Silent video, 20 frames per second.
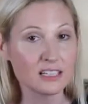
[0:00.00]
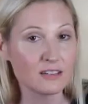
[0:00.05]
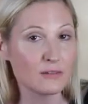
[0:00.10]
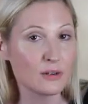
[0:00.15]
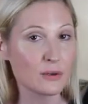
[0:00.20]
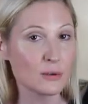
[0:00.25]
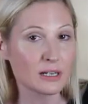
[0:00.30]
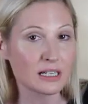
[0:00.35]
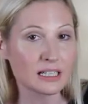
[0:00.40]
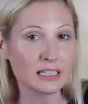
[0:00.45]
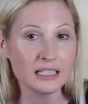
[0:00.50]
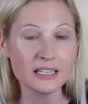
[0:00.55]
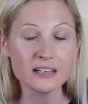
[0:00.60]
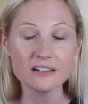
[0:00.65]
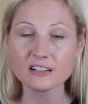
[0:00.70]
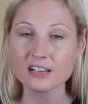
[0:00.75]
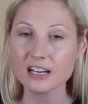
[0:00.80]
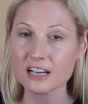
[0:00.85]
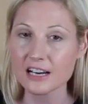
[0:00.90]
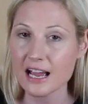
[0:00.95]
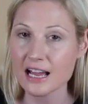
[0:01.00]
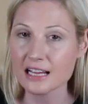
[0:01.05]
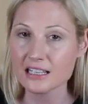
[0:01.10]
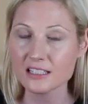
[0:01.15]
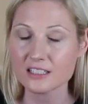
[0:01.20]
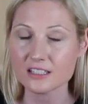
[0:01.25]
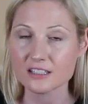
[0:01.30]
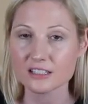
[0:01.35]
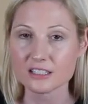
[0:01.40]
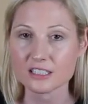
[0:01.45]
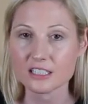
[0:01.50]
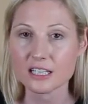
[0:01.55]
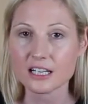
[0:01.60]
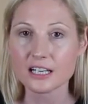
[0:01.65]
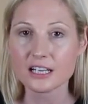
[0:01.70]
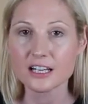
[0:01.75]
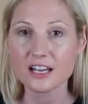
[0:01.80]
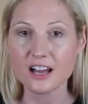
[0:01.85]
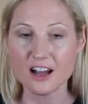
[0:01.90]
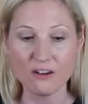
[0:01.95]
give you a clear-cut answer
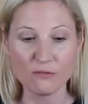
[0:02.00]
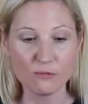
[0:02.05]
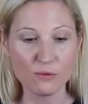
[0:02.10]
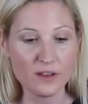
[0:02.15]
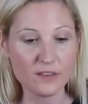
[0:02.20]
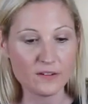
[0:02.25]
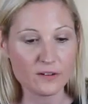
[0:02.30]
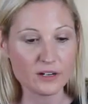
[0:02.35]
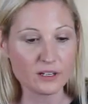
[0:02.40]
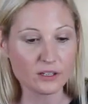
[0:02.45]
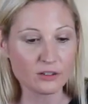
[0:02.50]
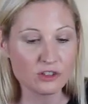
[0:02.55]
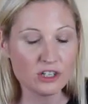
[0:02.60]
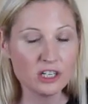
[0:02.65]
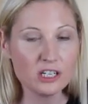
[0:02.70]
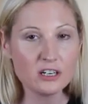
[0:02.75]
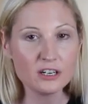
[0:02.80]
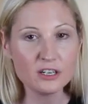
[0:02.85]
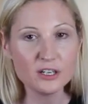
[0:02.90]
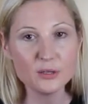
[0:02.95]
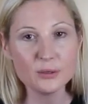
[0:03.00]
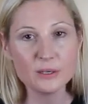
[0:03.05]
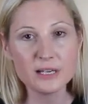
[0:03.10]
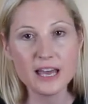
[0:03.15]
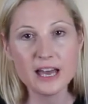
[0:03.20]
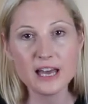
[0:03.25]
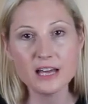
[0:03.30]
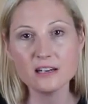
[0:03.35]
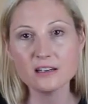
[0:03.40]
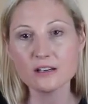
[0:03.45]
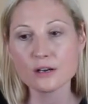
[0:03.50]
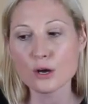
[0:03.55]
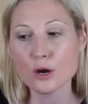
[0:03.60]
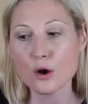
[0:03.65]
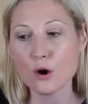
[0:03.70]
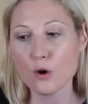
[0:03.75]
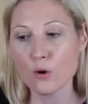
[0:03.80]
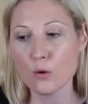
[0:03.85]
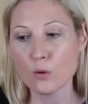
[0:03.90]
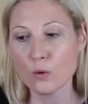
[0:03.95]
of whether he'll cheat on you again
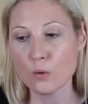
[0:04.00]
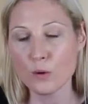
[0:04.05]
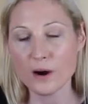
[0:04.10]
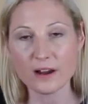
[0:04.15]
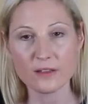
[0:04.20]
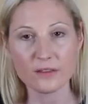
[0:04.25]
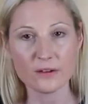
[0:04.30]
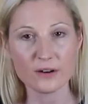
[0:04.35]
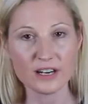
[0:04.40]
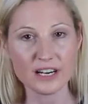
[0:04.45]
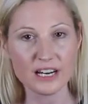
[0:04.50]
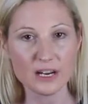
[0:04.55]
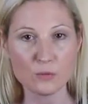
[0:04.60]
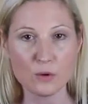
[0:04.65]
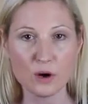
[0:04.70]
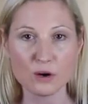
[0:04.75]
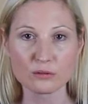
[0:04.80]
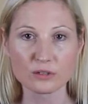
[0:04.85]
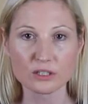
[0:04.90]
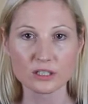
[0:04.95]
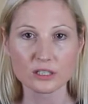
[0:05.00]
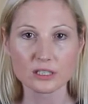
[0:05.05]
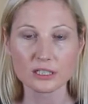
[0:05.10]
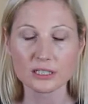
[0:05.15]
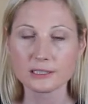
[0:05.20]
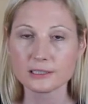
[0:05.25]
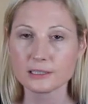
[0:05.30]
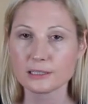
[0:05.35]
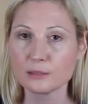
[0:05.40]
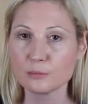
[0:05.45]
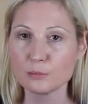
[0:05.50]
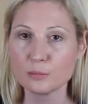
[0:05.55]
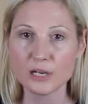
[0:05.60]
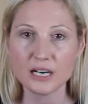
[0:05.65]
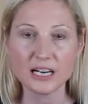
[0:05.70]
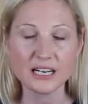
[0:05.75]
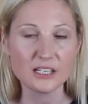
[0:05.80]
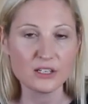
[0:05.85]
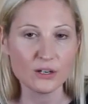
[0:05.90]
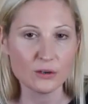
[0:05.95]
or whether he won't. But
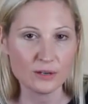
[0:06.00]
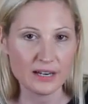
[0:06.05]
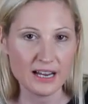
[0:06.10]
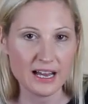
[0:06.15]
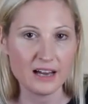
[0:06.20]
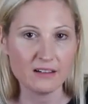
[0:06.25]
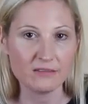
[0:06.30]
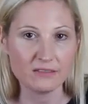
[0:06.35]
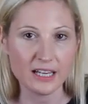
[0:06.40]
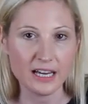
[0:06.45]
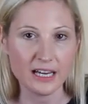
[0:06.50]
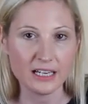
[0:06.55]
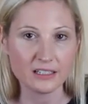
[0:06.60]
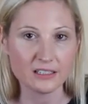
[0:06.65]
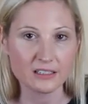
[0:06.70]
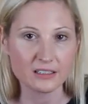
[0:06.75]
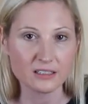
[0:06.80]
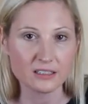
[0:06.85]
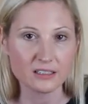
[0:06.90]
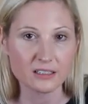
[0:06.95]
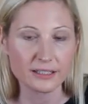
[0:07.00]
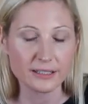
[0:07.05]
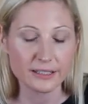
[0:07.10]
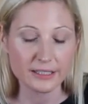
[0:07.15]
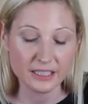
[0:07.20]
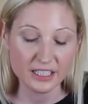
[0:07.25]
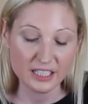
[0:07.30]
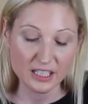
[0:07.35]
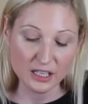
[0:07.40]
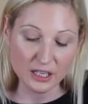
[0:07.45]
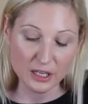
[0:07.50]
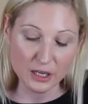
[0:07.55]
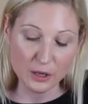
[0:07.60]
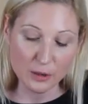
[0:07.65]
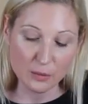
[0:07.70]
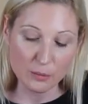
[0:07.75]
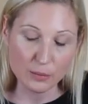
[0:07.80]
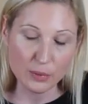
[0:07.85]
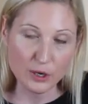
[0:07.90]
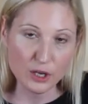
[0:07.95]
I don't have that.
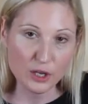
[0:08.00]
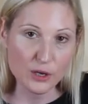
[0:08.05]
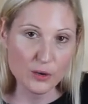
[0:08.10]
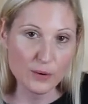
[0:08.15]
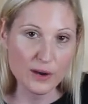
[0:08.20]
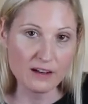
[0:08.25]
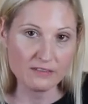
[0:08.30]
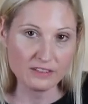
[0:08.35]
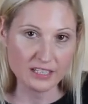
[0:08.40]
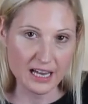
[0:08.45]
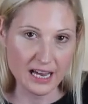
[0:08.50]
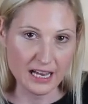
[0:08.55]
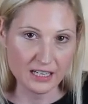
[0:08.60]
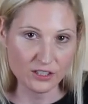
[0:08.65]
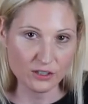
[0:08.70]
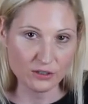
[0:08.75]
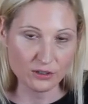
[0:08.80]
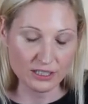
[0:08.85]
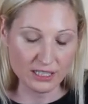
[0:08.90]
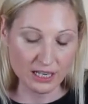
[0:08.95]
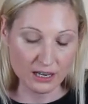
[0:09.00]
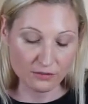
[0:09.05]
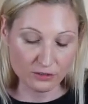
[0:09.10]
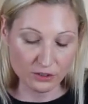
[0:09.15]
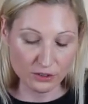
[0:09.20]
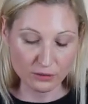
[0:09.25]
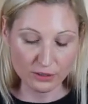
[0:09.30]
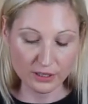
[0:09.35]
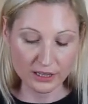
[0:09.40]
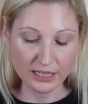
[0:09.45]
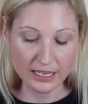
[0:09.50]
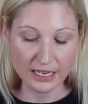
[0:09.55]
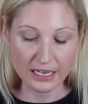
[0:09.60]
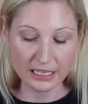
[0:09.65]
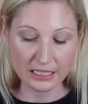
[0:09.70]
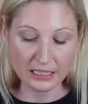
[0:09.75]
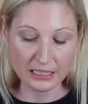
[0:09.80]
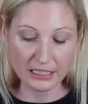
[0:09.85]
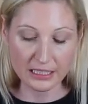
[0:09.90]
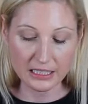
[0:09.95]
But you have to ask yourself certain
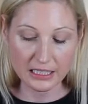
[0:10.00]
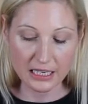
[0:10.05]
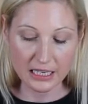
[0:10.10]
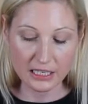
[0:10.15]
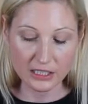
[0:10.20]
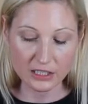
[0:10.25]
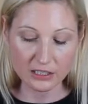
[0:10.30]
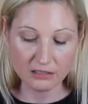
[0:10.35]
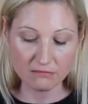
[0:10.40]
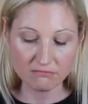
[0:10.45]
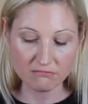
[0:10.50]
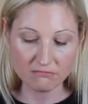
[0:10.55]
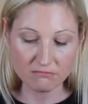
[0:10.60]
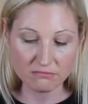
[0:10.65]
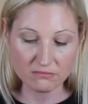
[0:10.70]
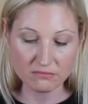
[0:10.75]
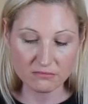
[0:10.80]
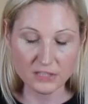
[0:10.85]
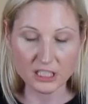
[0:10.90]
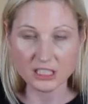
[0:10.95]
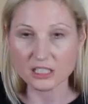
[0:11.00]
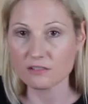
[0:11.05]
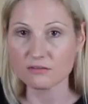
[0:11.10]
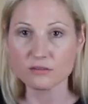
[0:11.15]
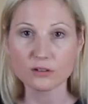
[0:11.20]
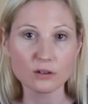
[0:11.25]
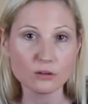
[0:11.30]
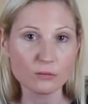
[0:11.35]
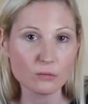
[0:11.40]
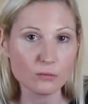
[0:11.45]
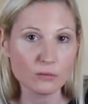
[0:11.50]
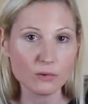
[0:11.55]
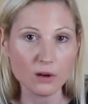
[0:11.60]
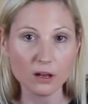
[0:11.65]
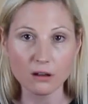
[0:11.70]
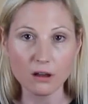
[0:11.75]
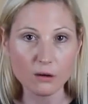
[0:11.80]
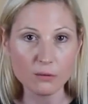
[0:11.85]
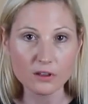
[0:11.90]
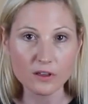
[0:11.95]
things. Does he flirt a
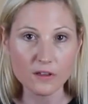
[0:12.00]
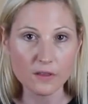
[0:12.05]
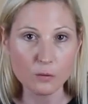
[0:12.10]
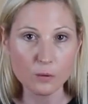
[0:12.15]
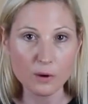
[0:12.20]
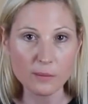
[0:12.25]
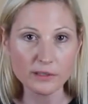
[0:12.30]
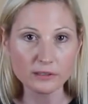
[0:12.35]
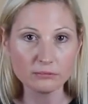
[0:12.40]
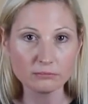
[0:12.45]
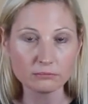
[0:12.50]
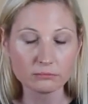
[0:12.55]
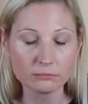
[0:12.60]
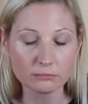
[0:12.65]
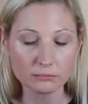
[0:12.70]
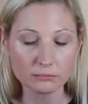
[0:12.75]
lot with other women?